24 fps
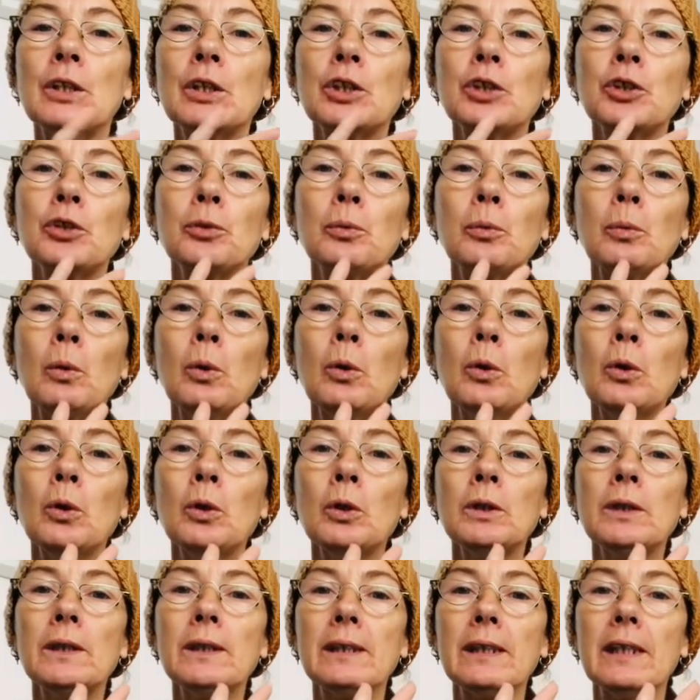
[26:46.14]

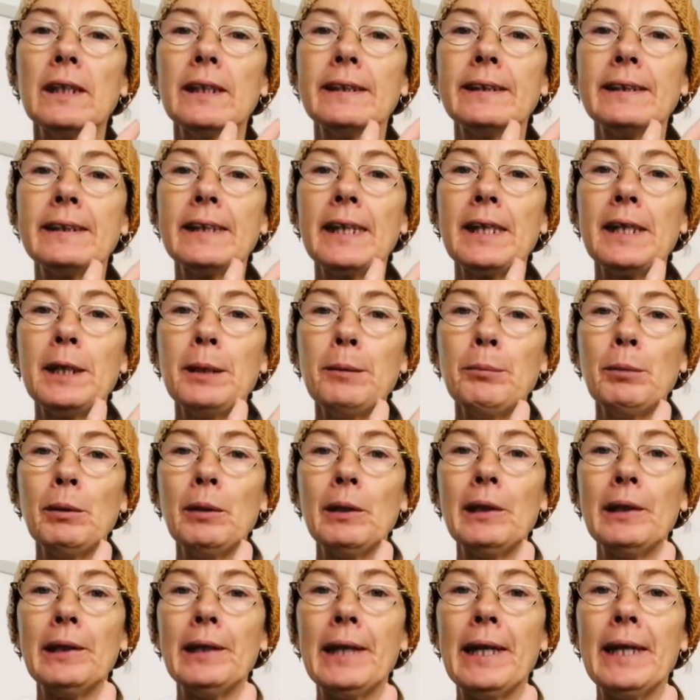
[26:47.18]
towards a table
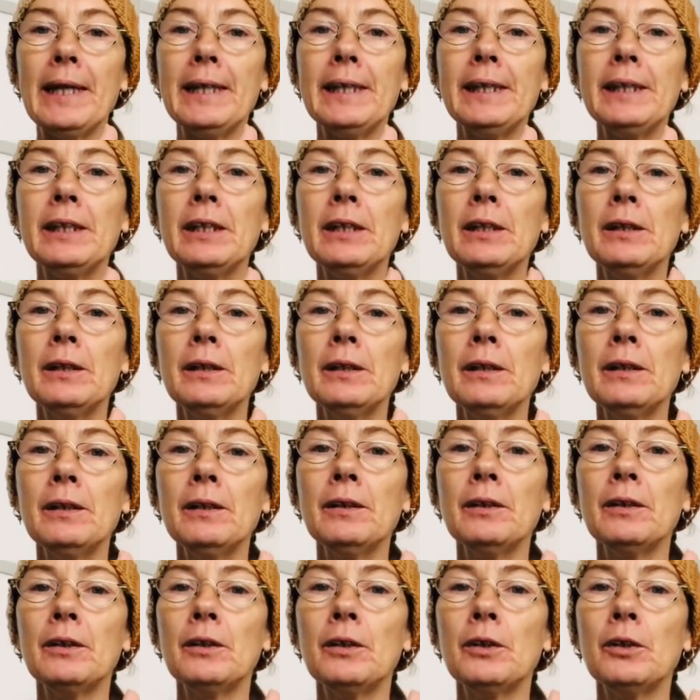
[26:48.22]
laden
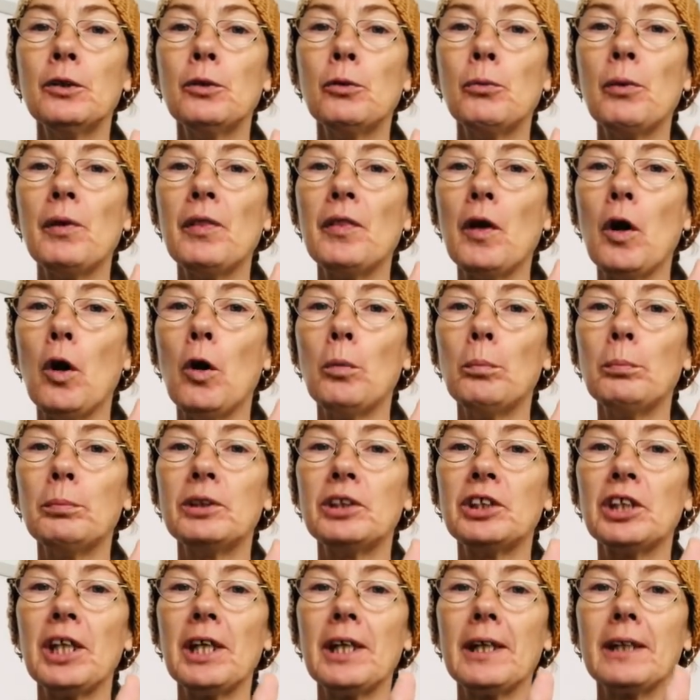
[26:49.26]
with
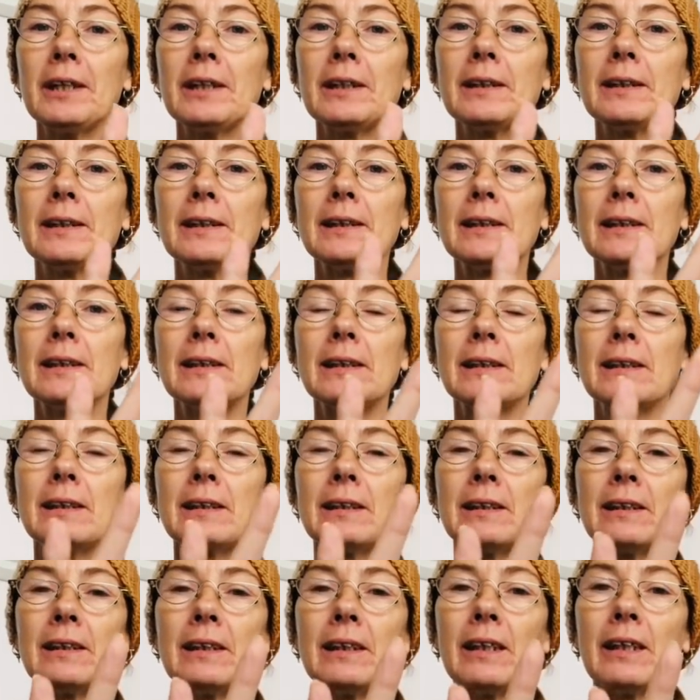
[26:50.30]
objects,
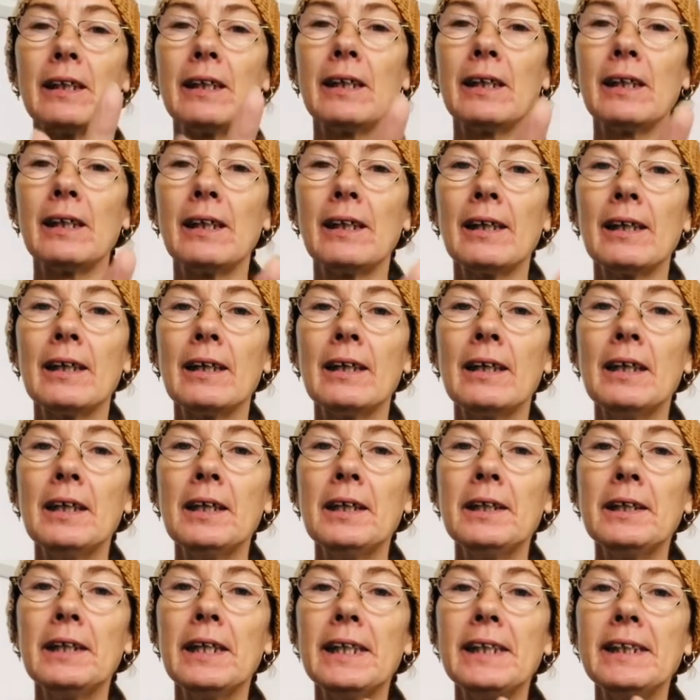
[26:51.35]

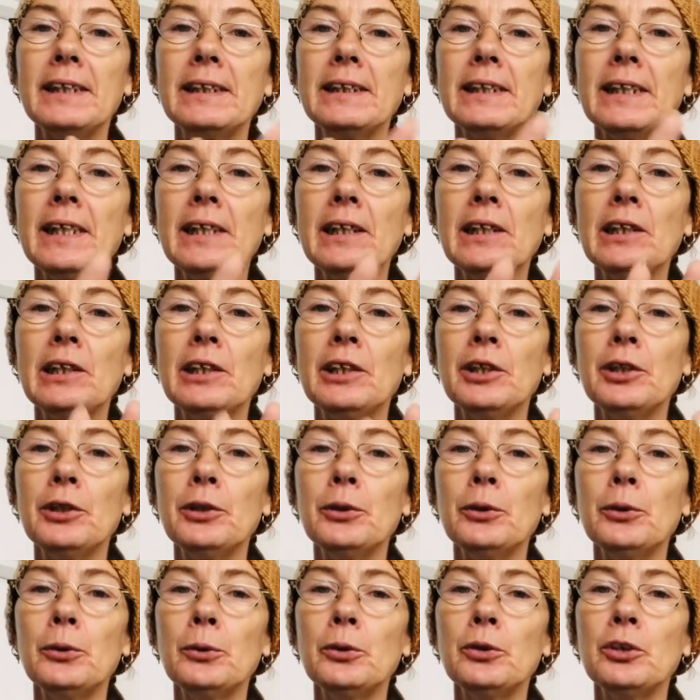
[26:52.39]
and they tell
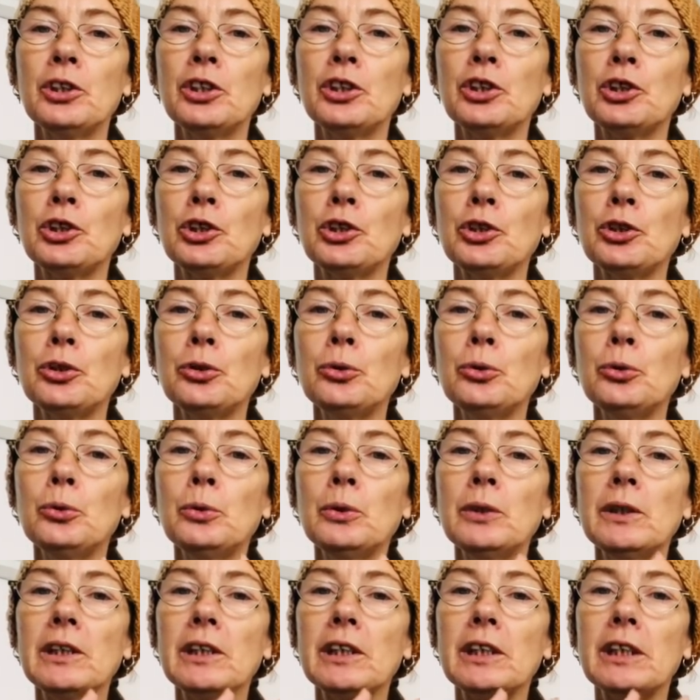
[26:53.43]
you to
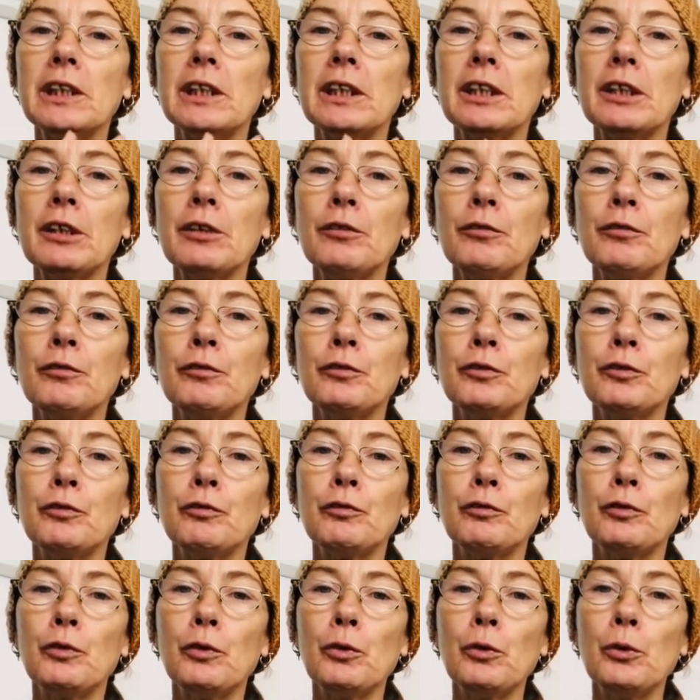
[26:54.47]
choose a gift
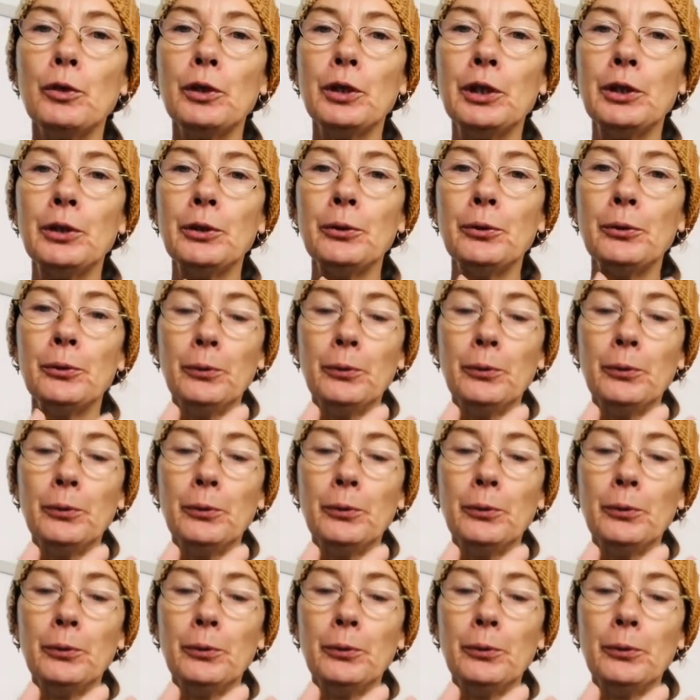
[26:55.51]
for you.